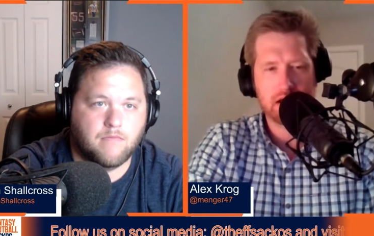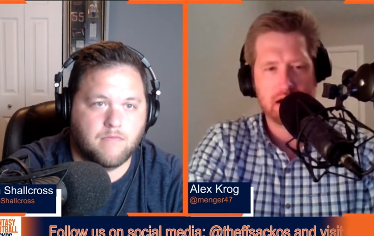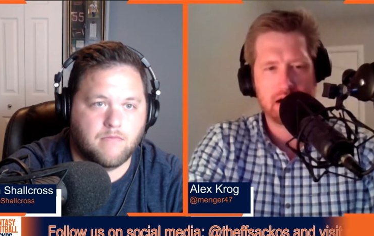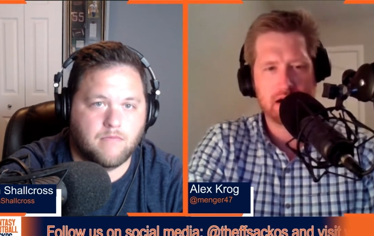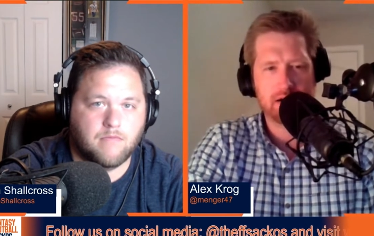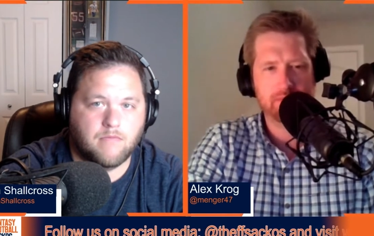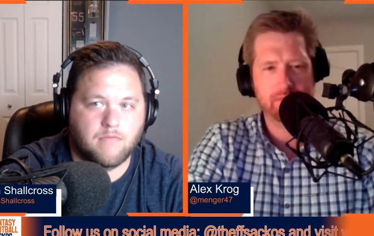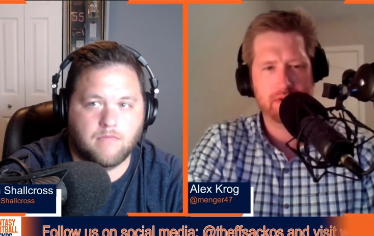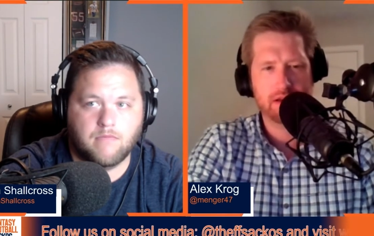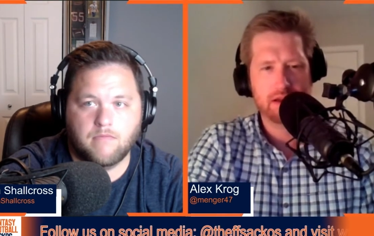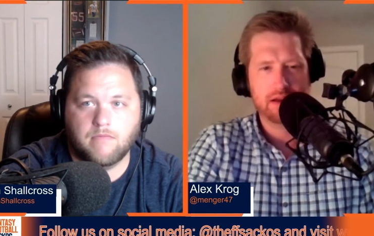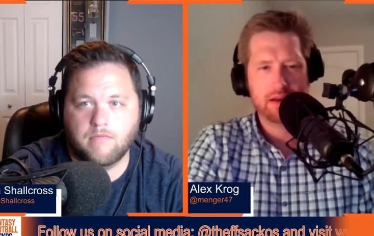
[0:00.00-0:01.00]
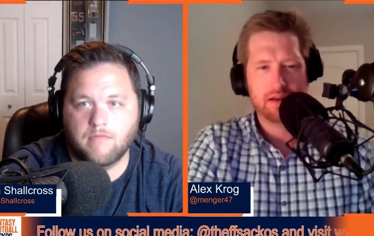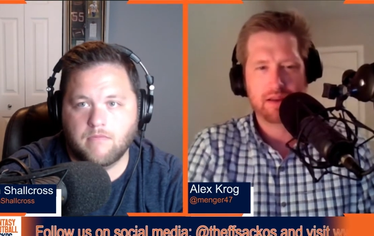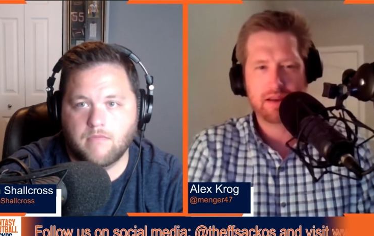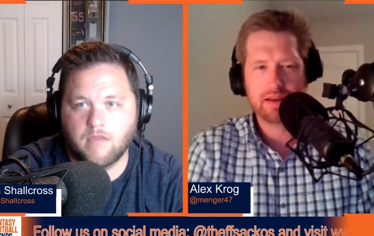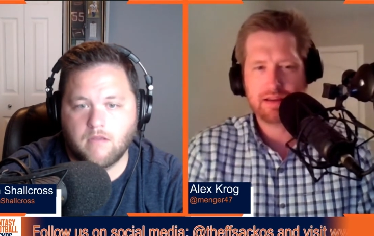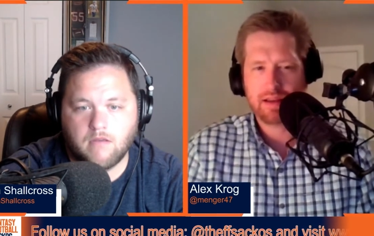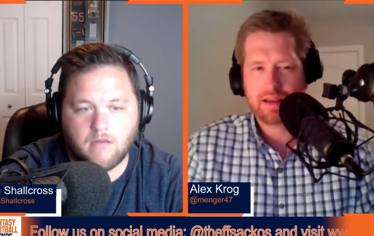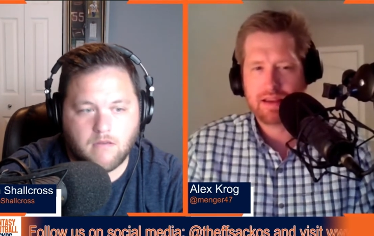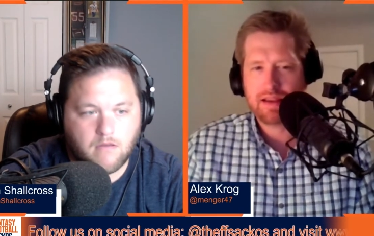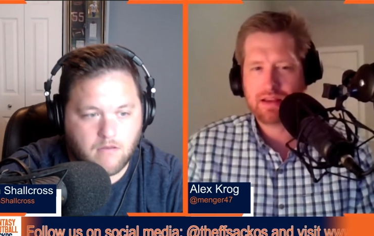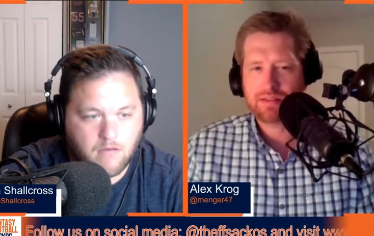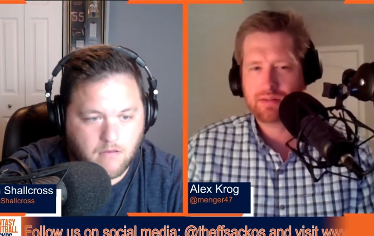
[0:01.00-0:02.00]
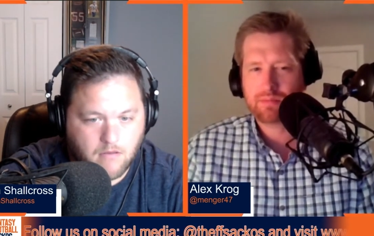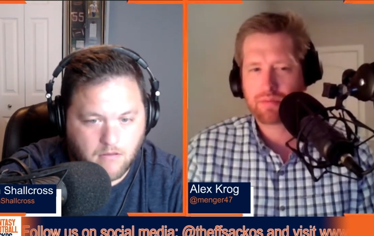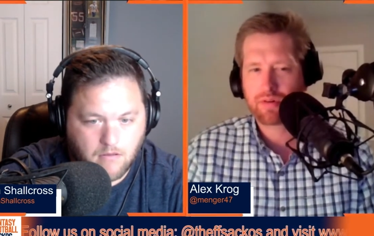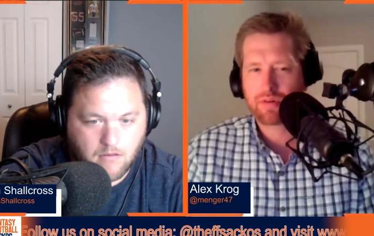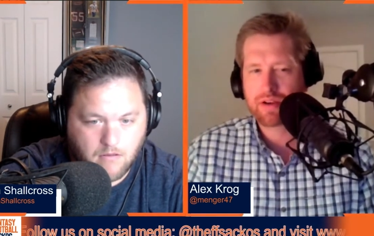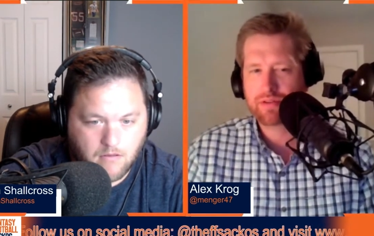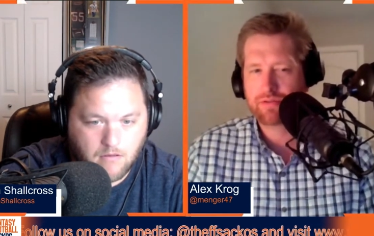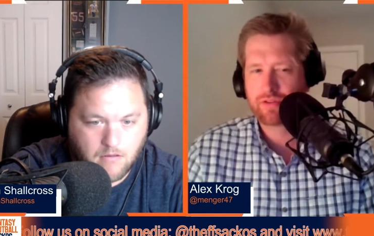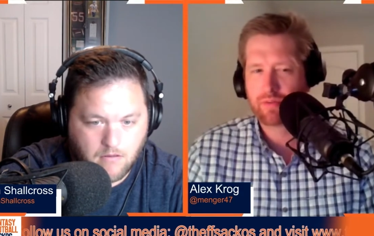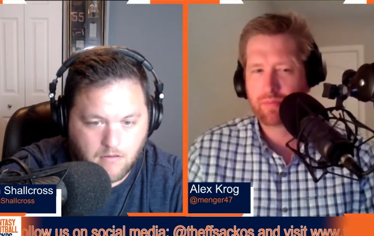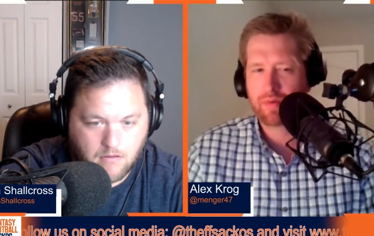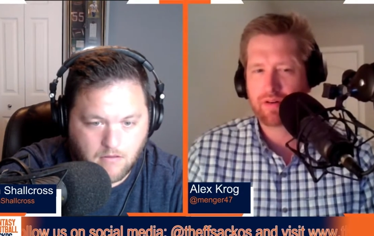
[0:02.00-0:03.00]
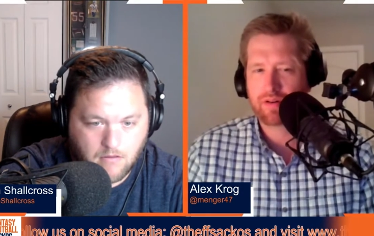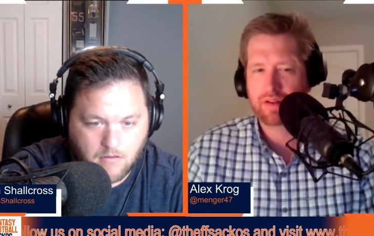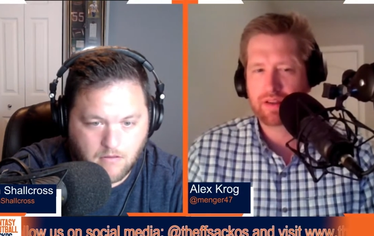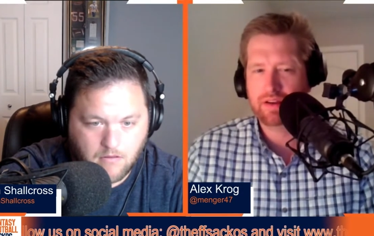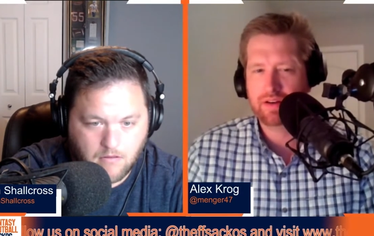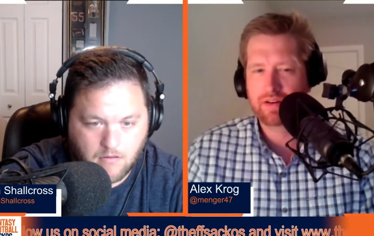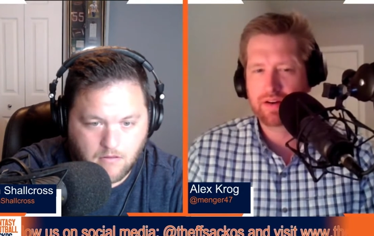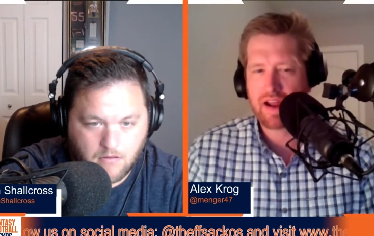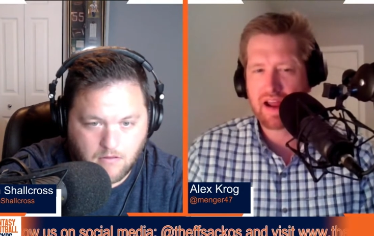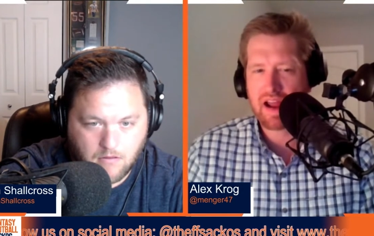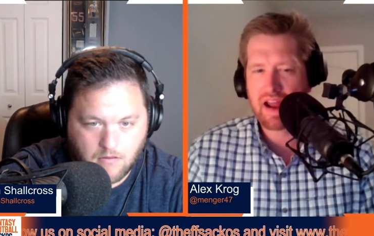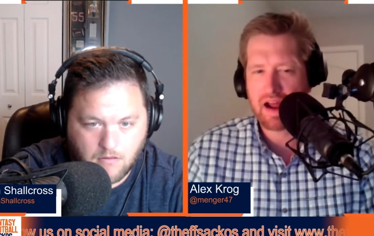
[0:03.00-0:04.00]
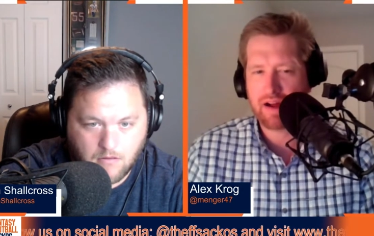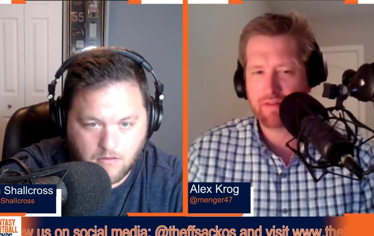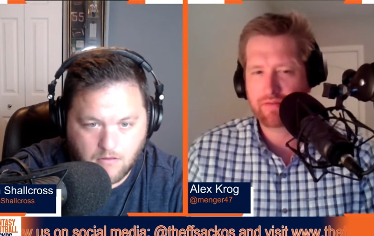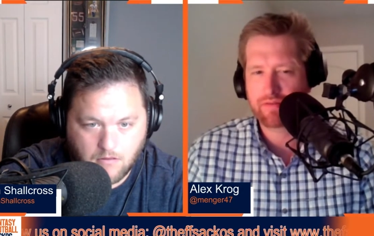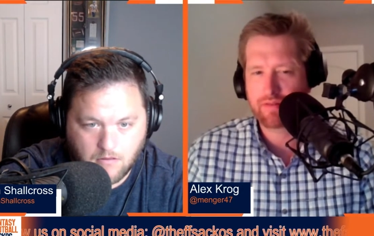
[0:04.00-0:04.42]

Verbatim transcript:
Speaker 1: Um. He he hasn't played football in a year and a half.